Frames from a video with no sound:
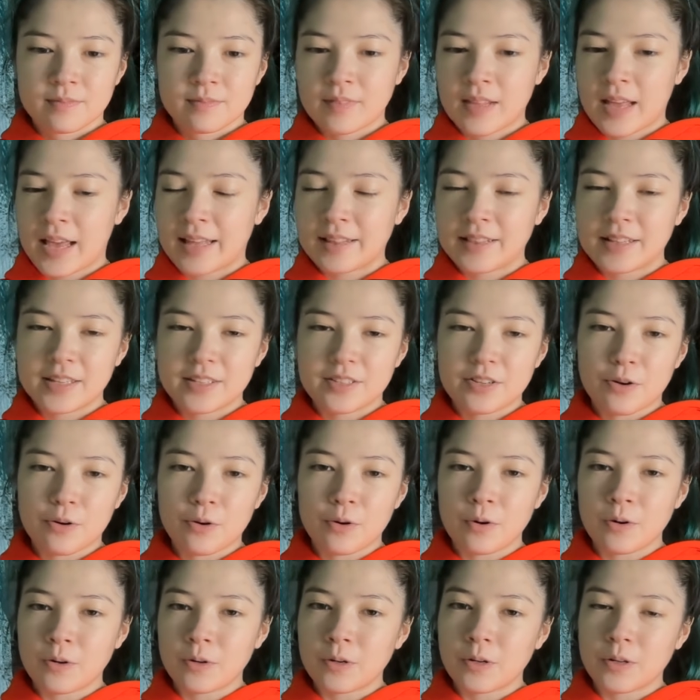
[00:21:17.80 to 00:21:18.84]
And this
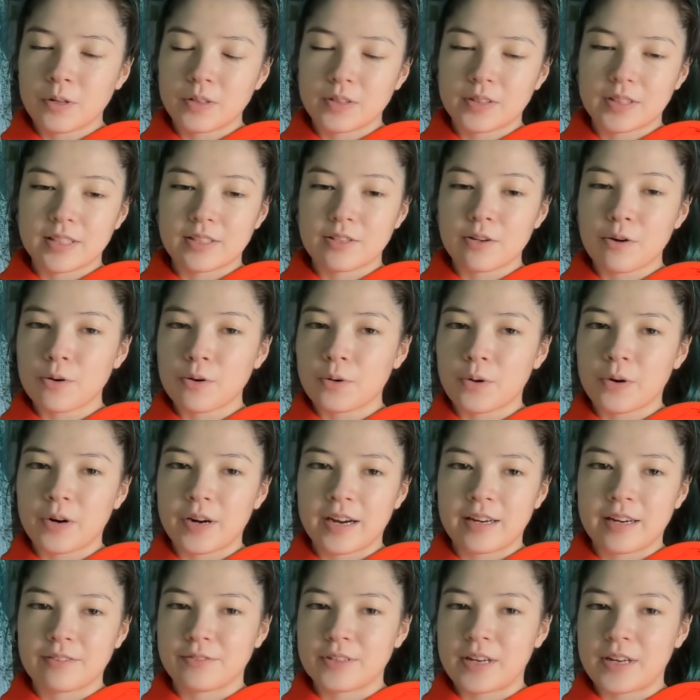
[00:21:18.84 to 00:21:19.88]
whole
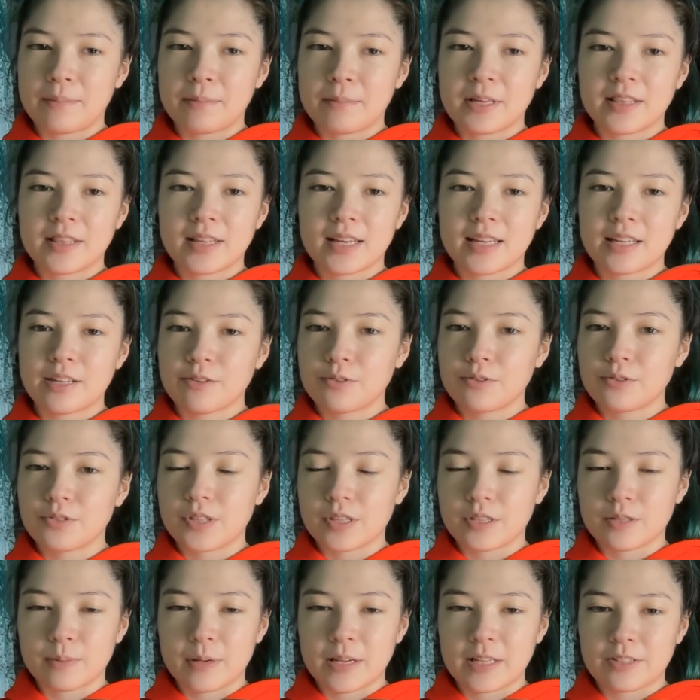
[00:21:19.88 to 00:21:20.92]
choreography, I mean, they use the
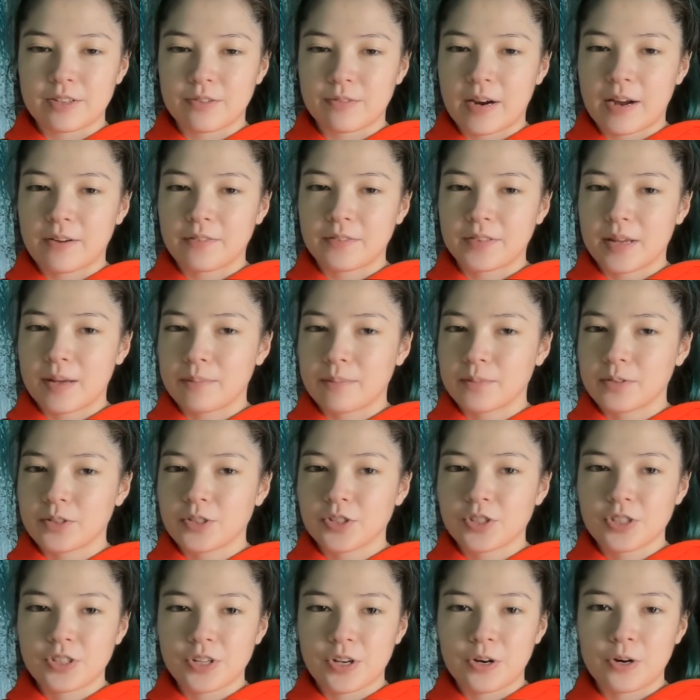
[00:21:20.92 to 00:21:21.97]
space around them
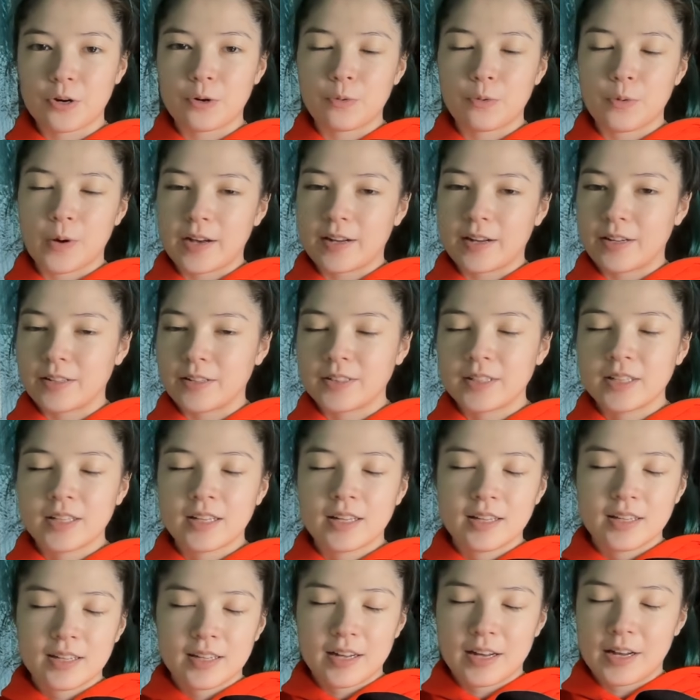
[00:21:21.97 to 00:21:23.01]
so well.
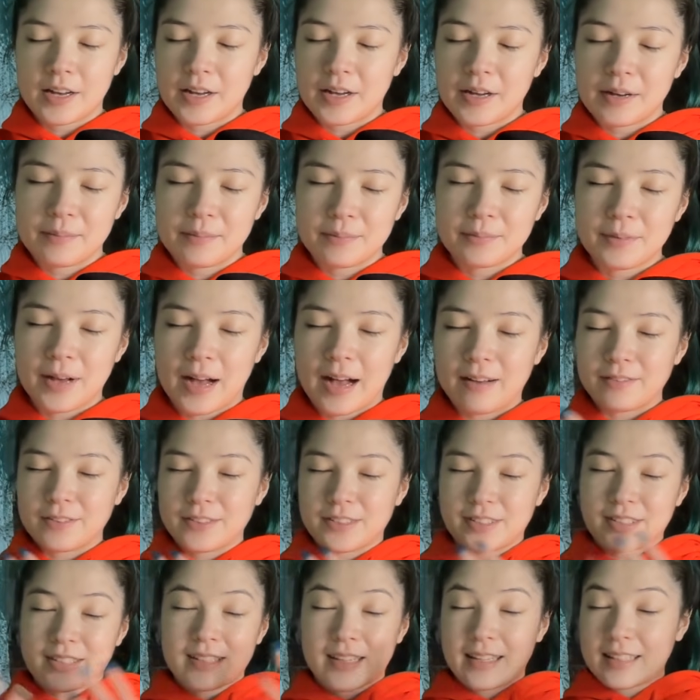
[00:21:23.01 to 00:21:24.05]

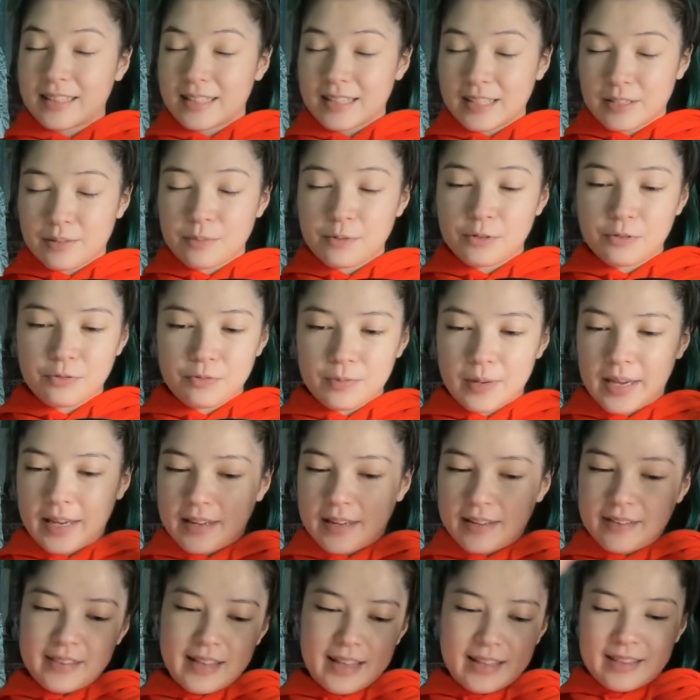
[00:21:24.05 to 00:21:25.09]
Obviously, like this
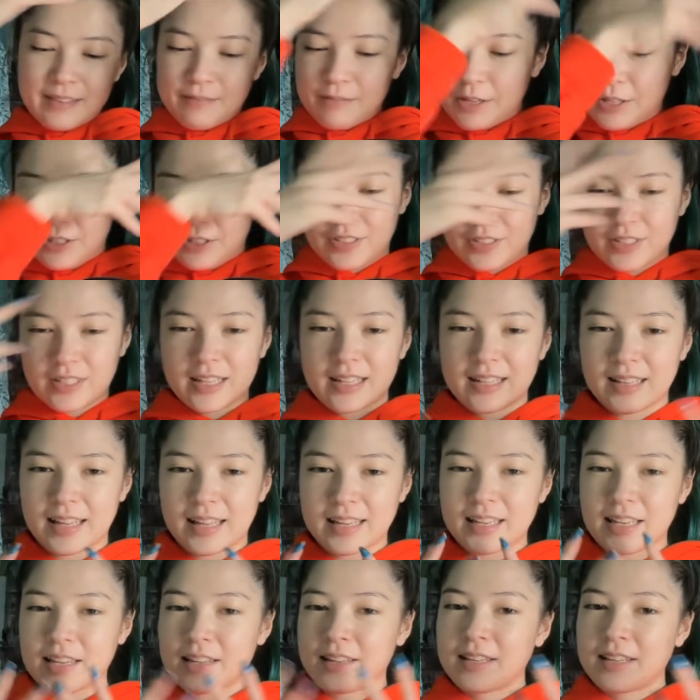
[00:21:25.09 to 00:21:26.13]
movement that we just did, like